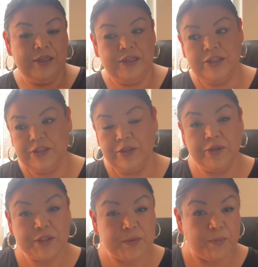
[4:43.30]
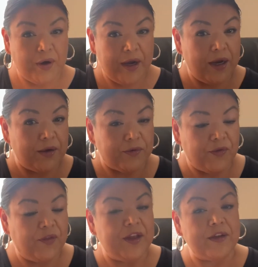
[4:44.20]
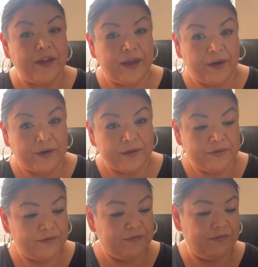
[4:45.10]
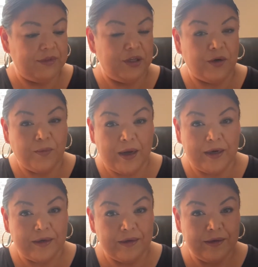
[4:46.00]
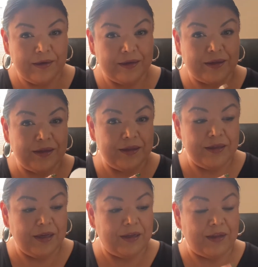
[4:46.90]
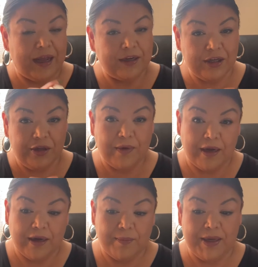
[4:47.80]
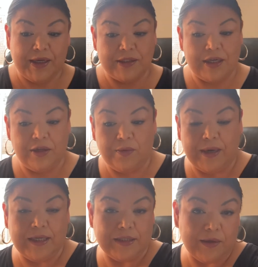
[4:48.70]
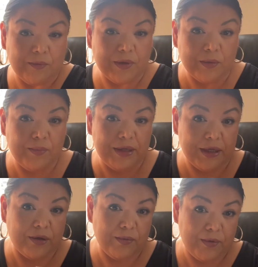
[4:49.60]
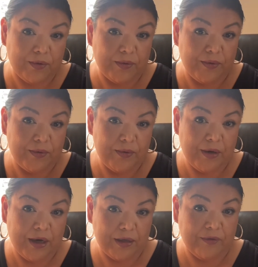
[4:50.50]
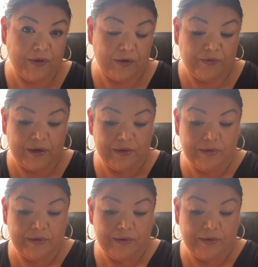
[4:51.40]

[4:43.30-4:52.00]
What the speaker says: So you spray a thin layer. You don't want a lot of glue on it because otherwise it will bleed through on the velvet,